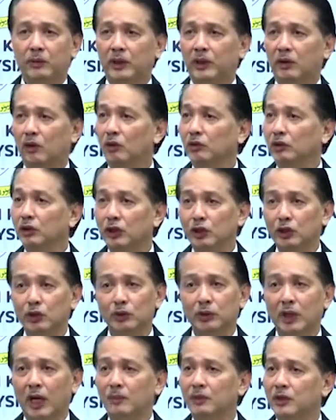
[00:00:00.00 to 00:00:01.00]
continue
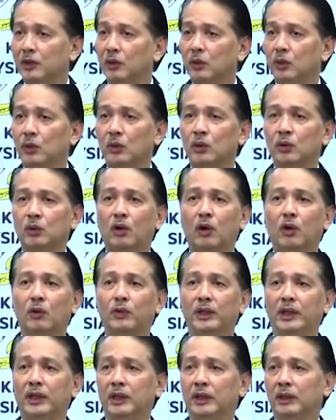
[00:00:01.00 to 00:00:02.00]
the MCO or
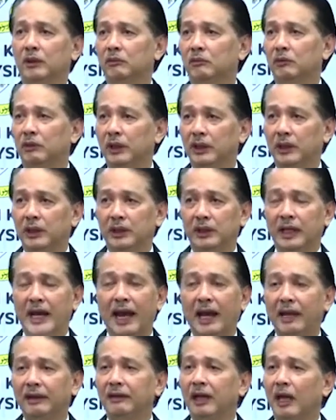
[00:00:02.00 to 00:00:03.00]
we really
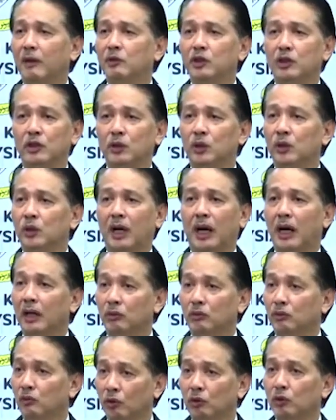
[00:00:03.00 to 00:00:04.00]
end the MCO, I
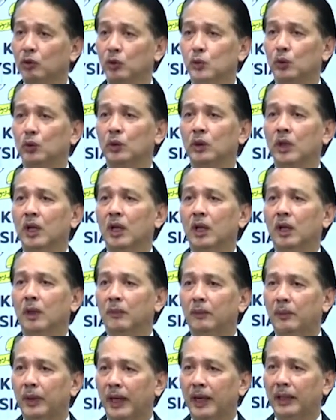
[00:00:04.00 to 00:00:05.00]
do not know.
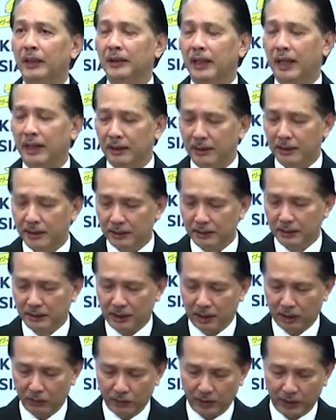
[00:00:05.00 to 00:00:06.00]
But at least
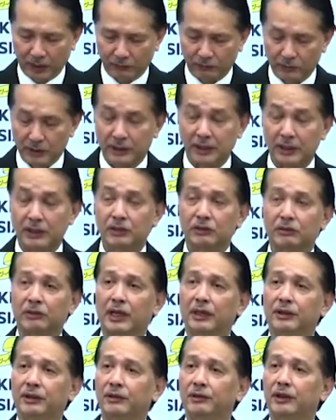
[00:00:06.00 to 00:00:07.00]
now we have the 6
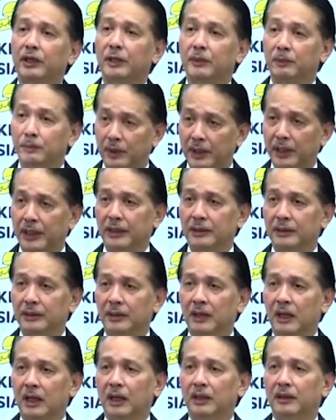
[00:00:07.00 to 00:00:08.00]
criteria in place.
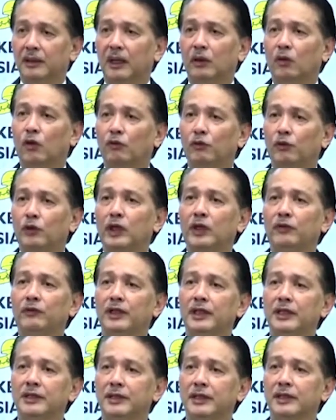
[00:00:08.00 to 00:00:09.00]
That hopefully with
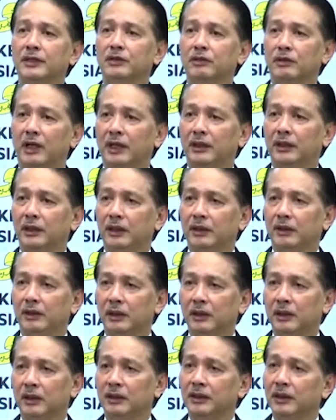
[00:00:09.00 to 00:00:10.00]
these 6
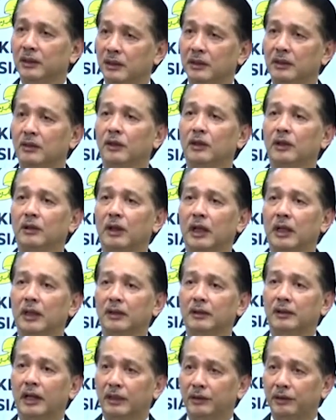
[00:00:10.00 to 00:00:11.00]
criteria, this is a
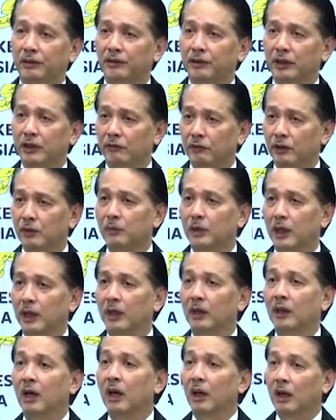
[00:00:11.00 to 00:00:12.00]
criteria given
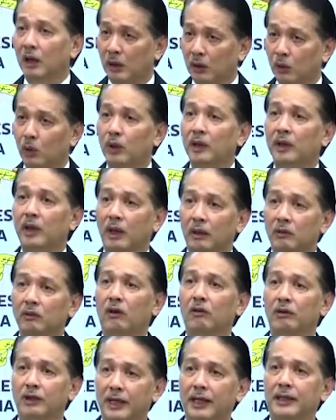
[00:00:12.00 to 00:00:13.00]
by the World Health
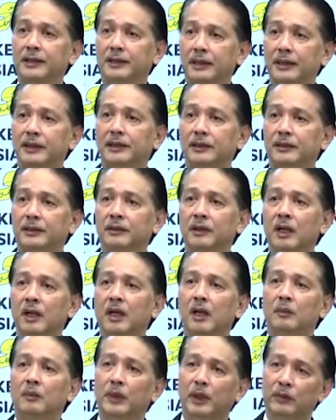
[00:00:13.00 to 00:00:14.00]
Organization.
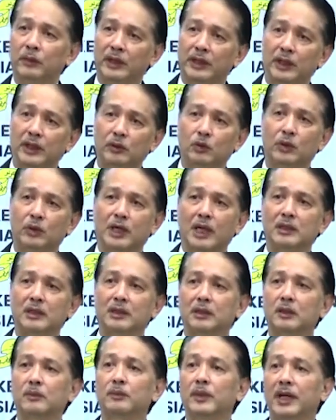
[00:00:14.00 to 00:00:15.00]
But we need to
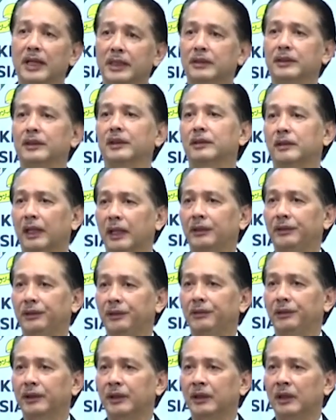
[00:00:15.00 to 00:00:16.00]
customize the
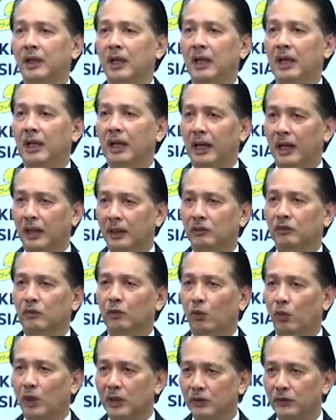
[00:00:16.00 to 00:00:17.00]
criteria. And
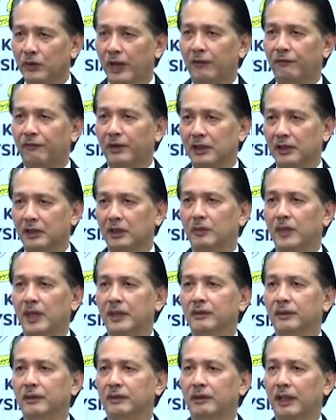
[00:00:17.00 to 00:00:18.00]
once we have customized
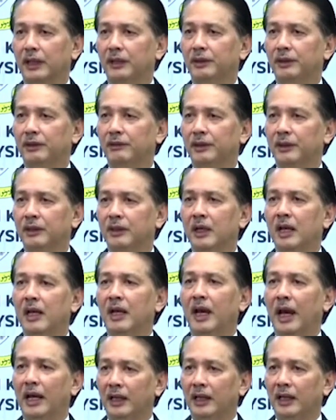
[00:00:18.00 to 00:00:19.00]
the criteria,
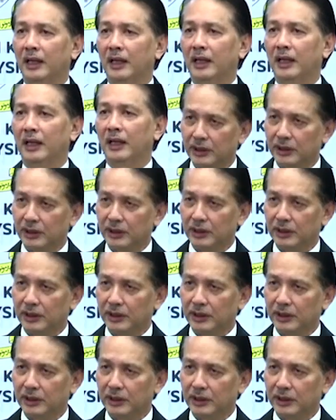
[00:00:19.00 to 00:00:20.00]
and then we see
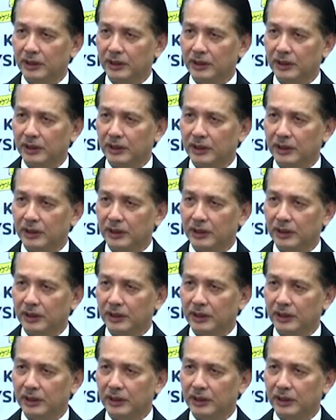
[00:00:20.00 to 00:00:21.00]
how best we can fit
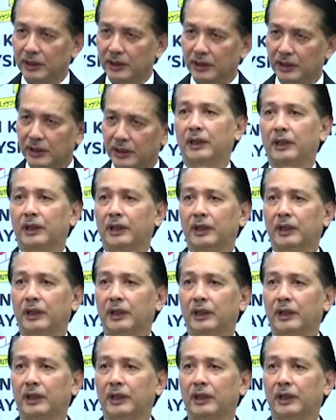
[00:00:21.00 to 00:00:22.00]
into this
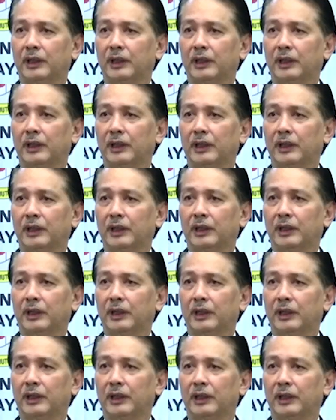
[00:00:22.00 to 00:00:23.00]
criteria. The first
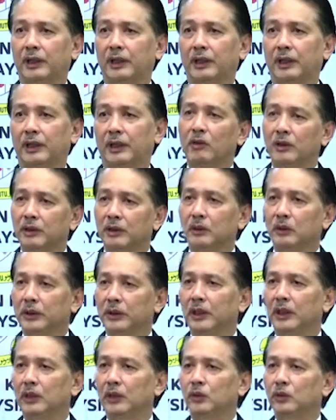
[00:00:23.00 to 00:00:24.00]
criteria we're
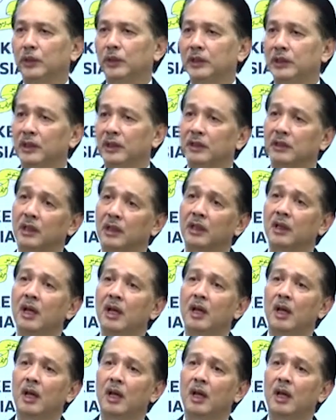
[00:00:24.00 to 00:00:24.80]
looking into is a